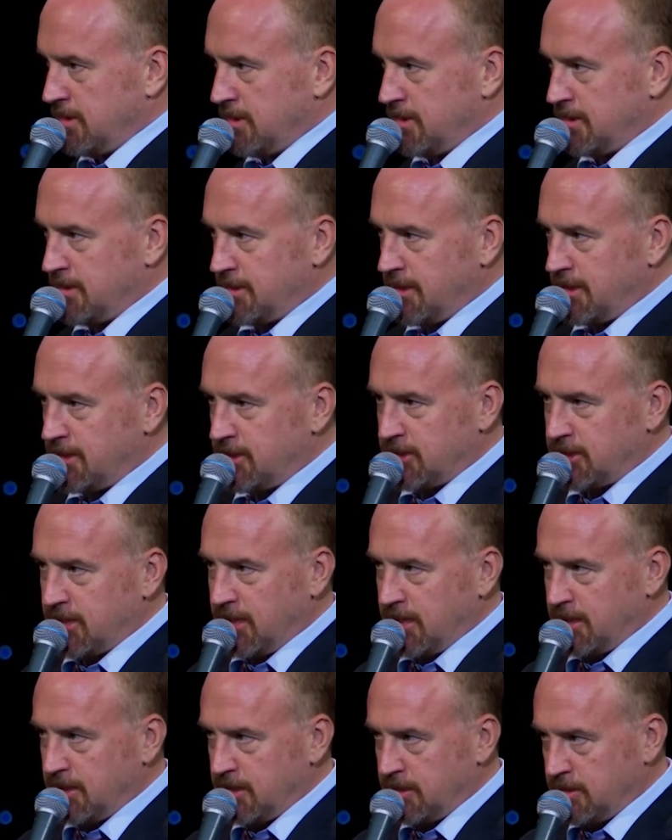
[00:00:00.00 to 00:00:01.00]
They just
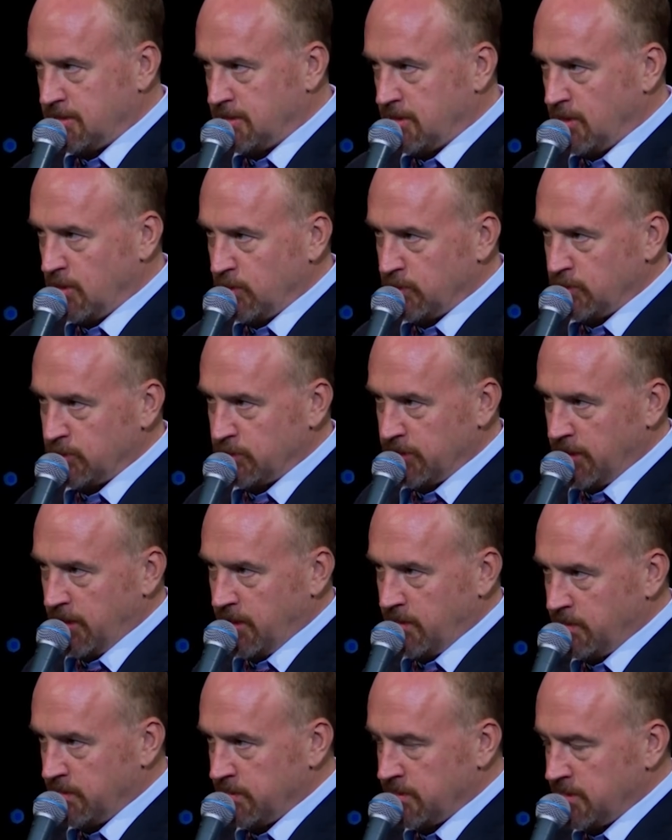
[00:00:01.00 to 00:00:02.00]
gotta hose her down
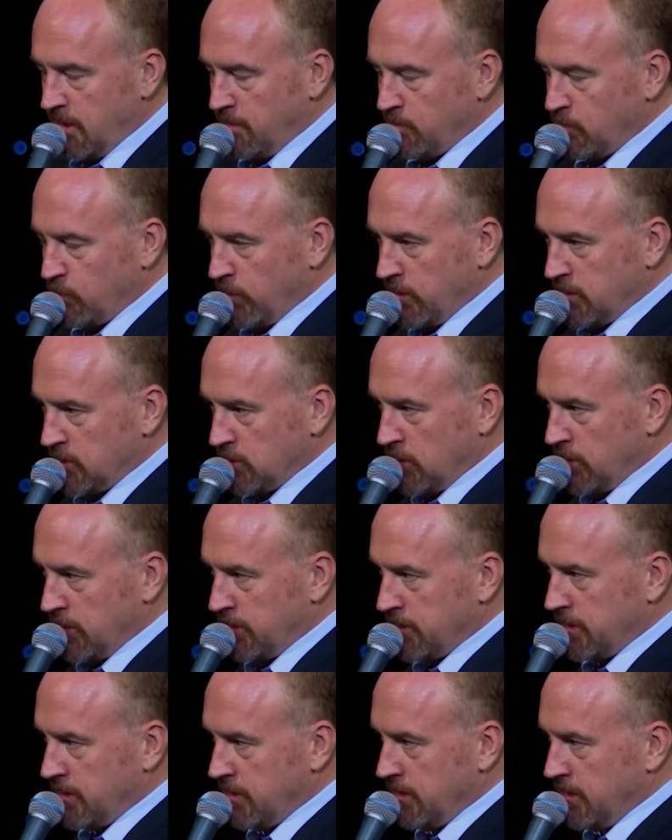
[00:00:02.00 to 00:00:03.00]
and tape the wings on.
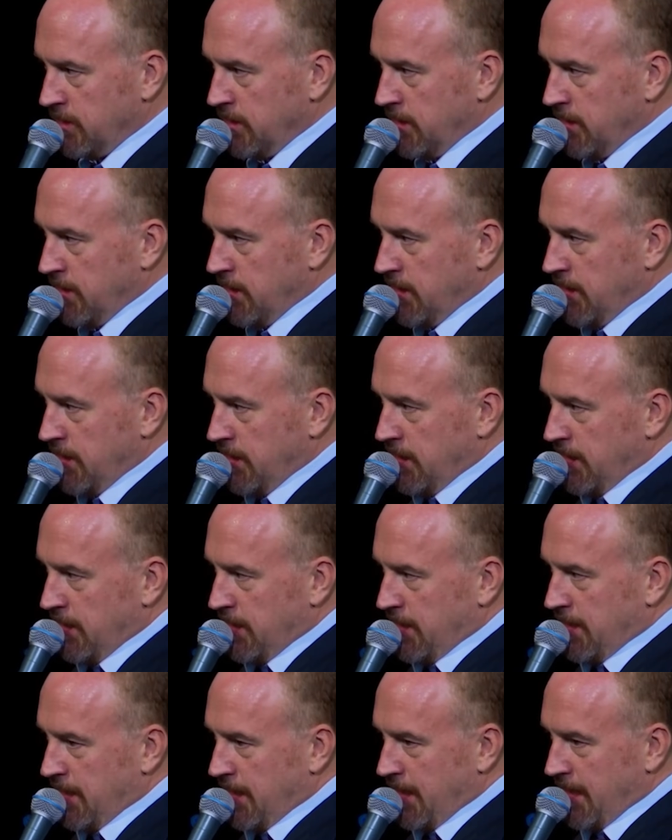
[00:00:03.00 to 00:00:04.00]

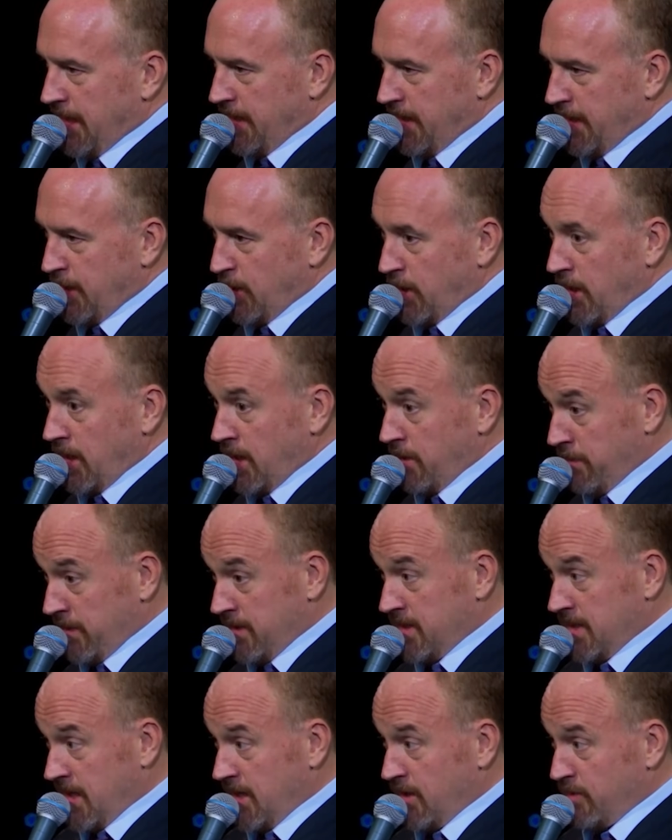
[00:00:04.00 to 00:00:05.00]
And then you're gonna be
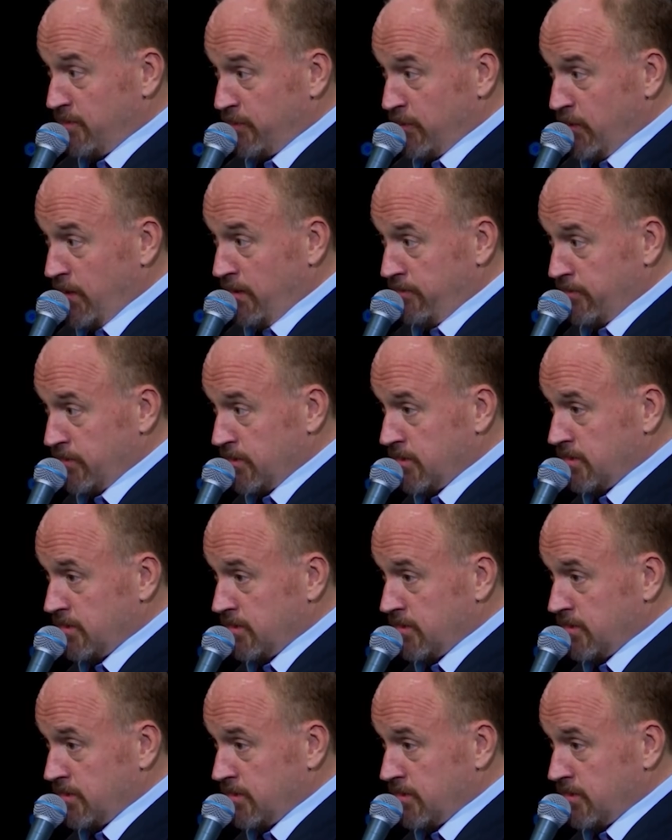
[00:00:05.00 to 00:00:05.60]
together forever.